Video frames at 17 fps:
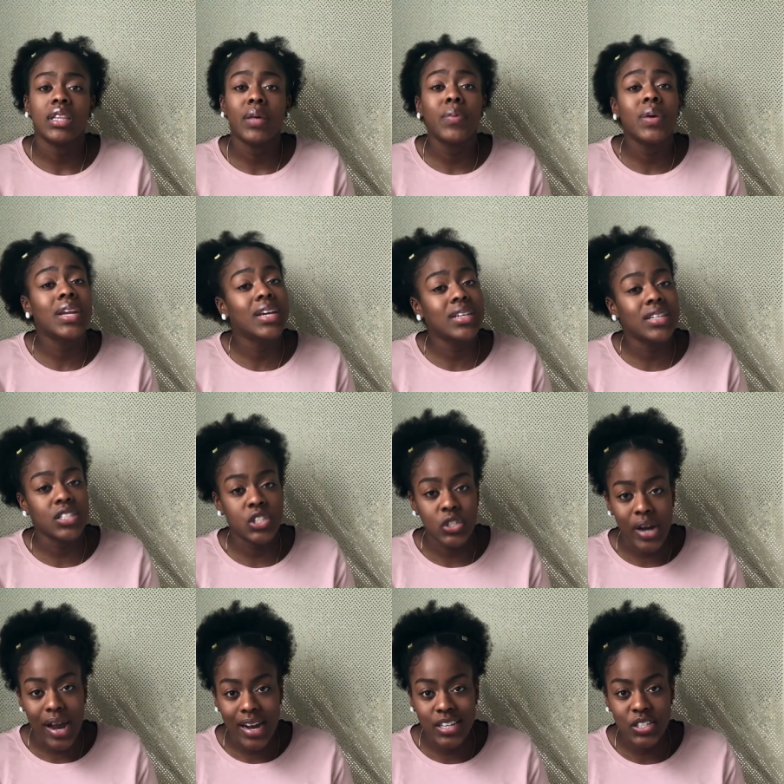limiting
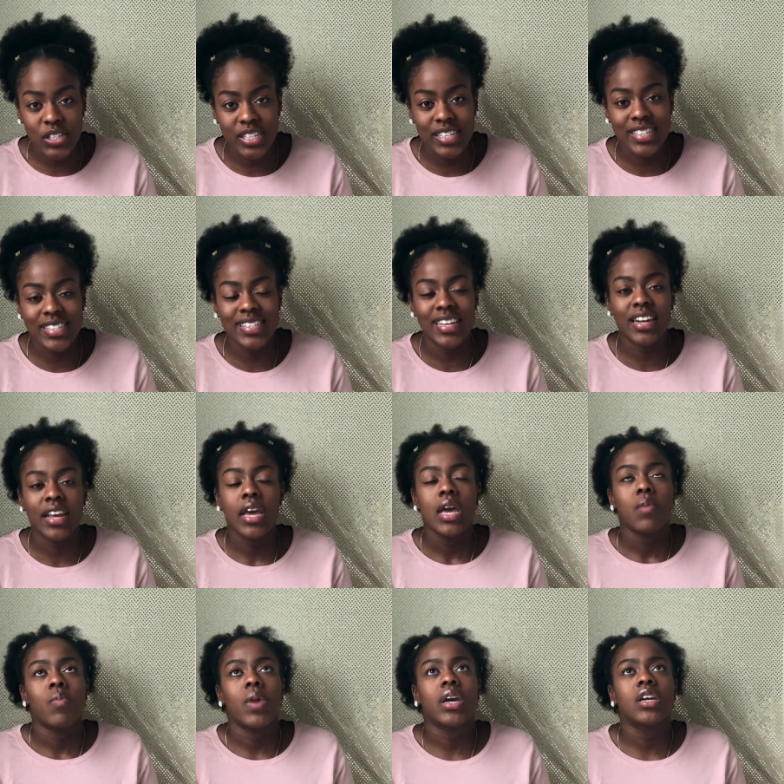distractions and
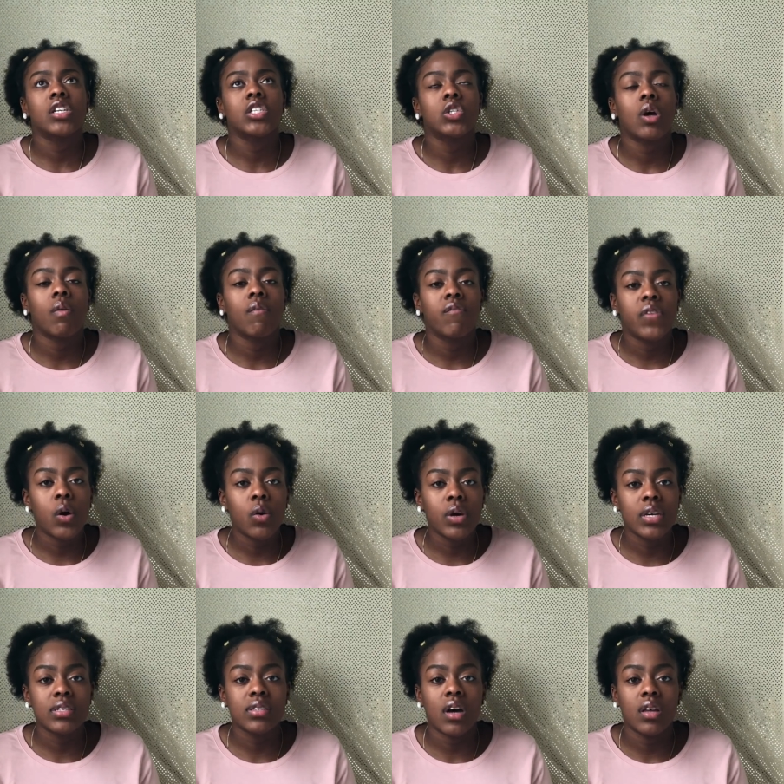making sure I'm
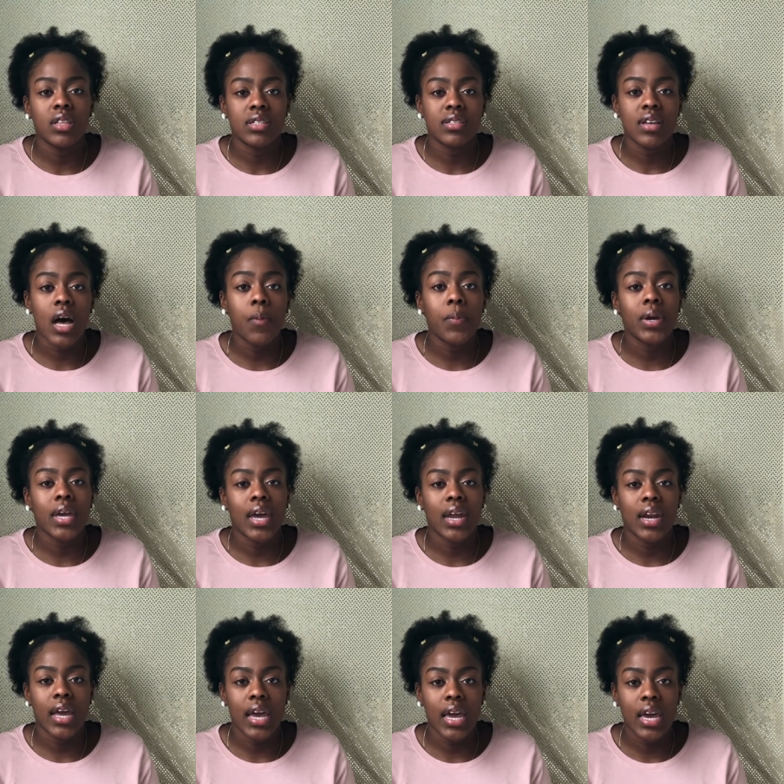focused on the topic
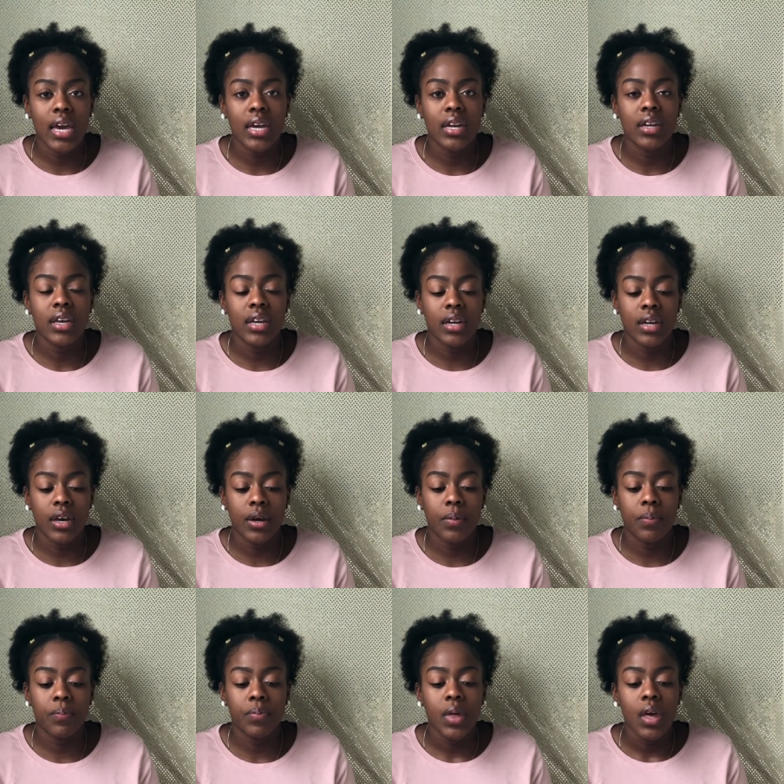at hand. And
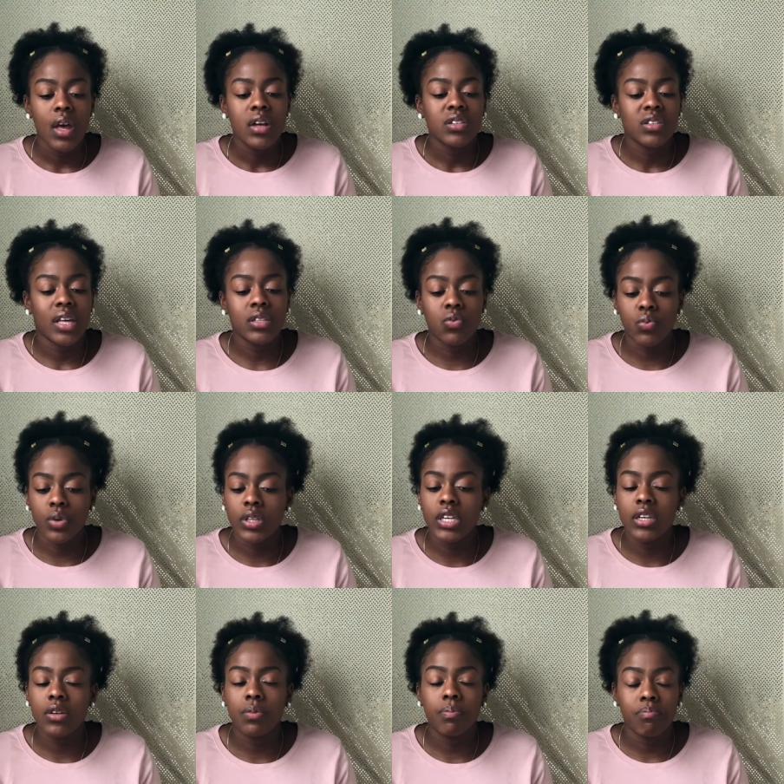um, so that's
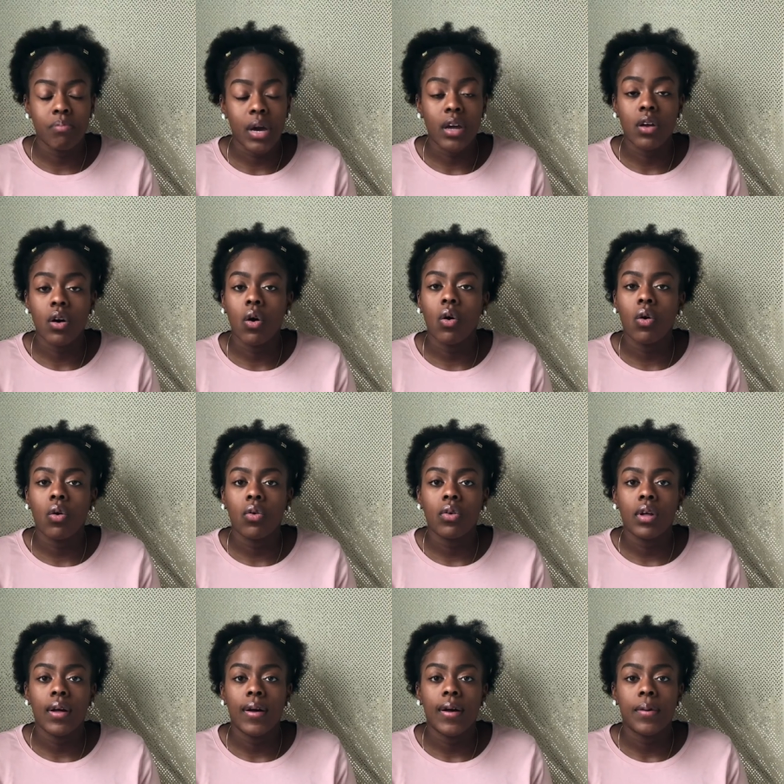really my
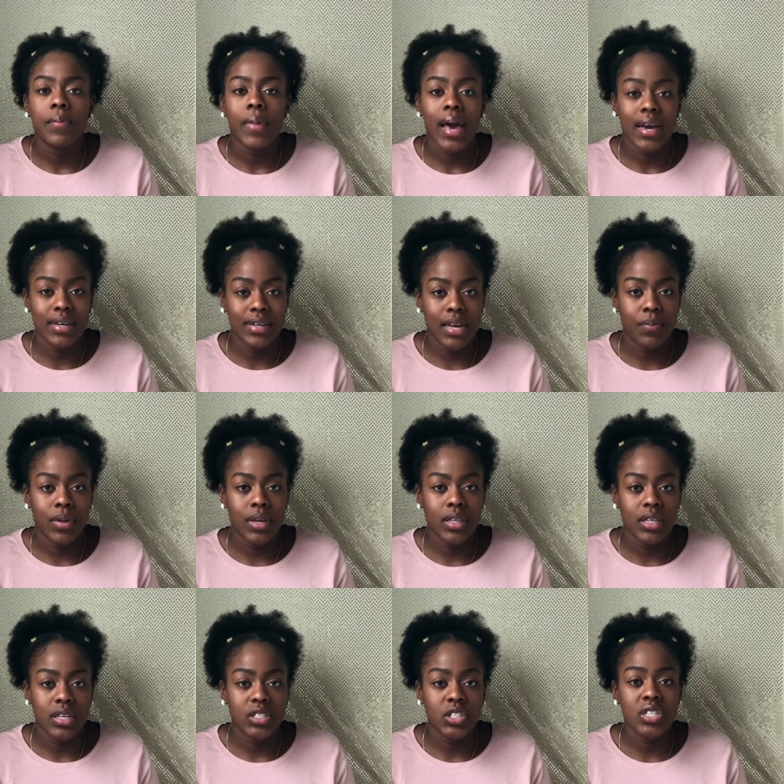goal um,
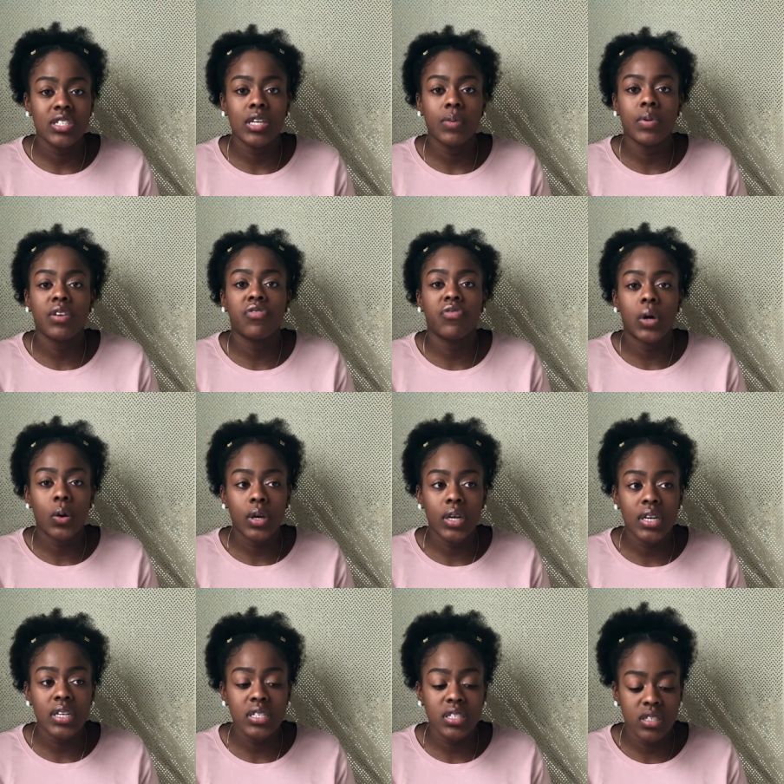academically, just to be
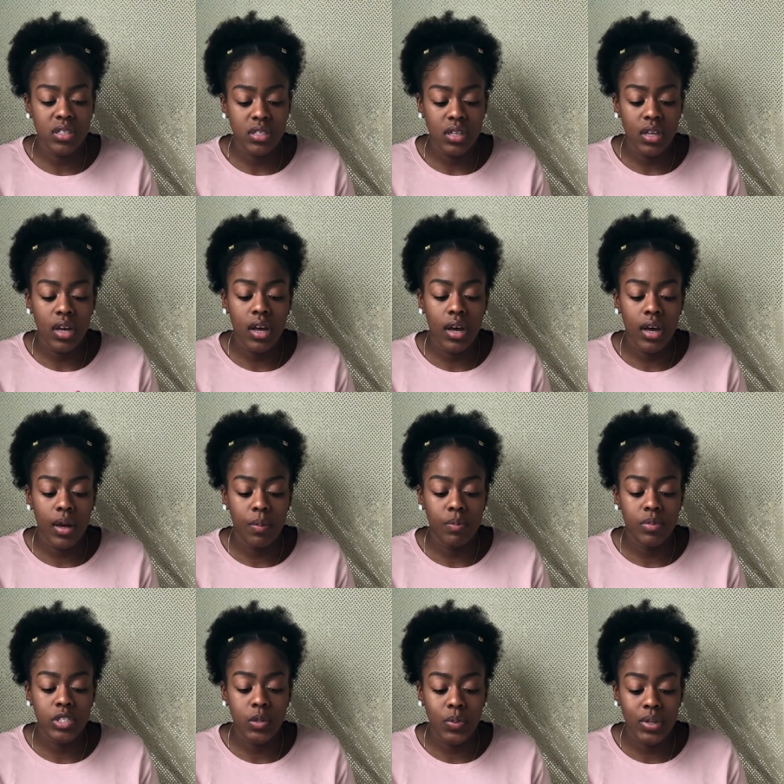focused,
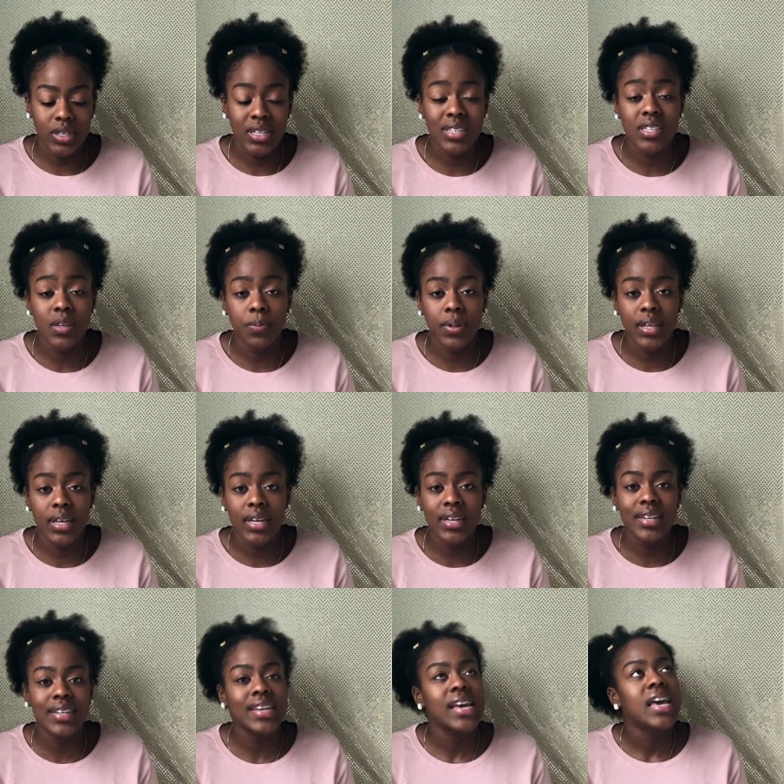um, to be
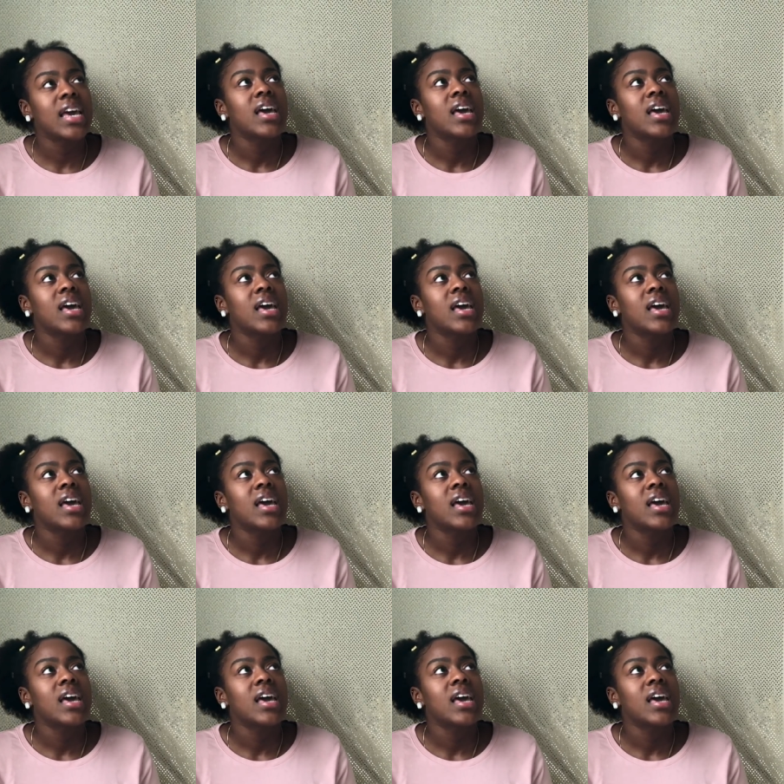disciplined,